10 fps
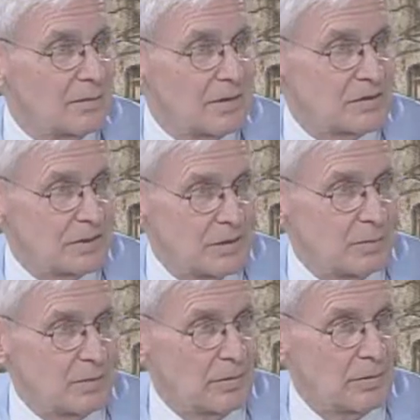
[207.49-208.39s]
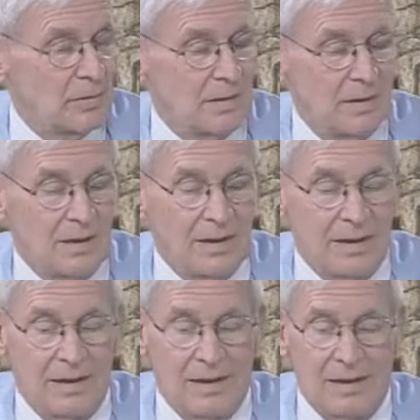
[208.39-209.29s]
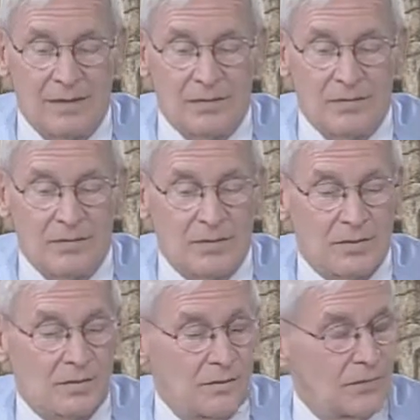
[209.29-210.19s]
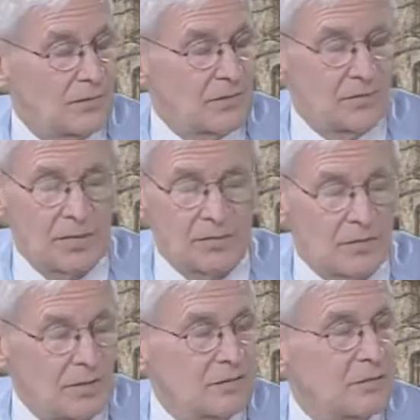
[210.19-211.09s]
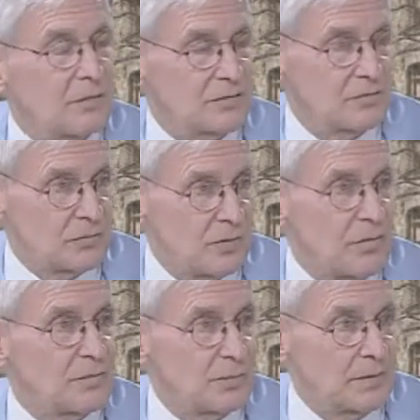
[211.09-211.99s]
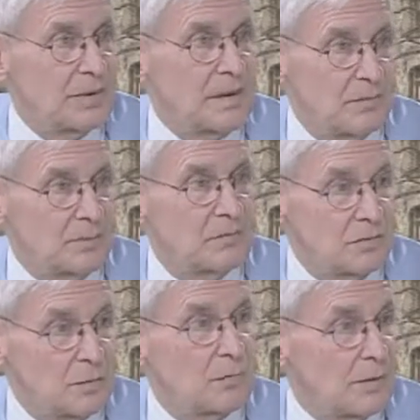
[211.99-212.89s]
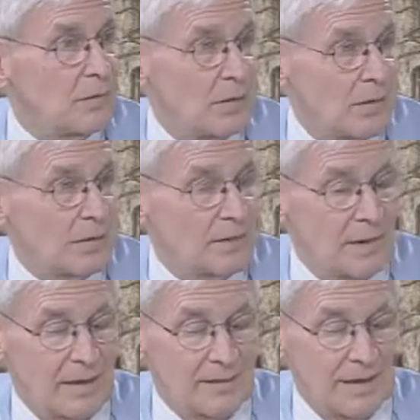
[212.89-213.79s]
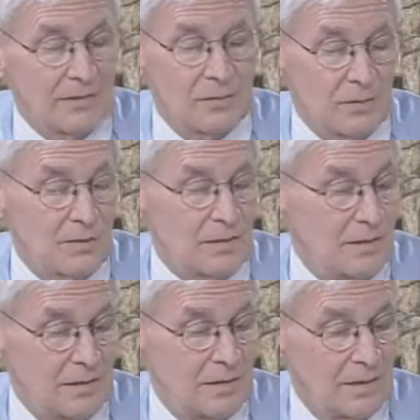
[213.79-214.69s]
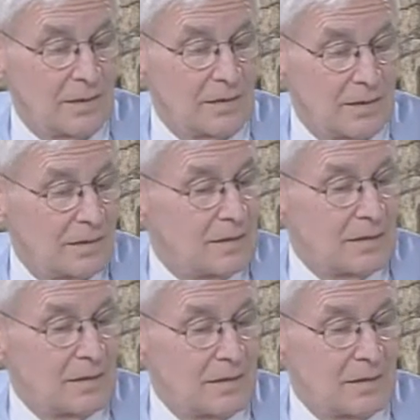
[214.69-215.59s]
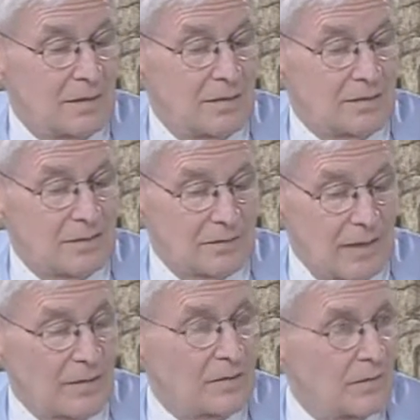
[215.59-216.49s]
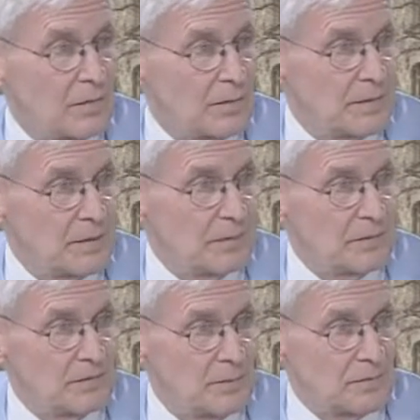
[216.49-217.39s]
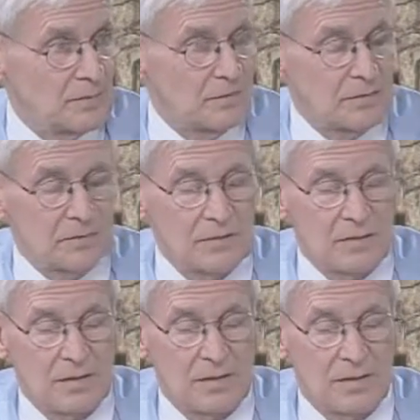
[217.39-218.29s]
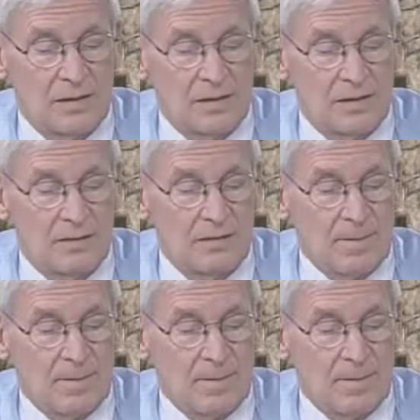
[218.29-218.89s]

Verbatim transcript: by ship. Mm-hmm and there, for some reason, was a draw to bring him to Bryn Mawr, mm. and that's where he uh, decided to open up his business mm.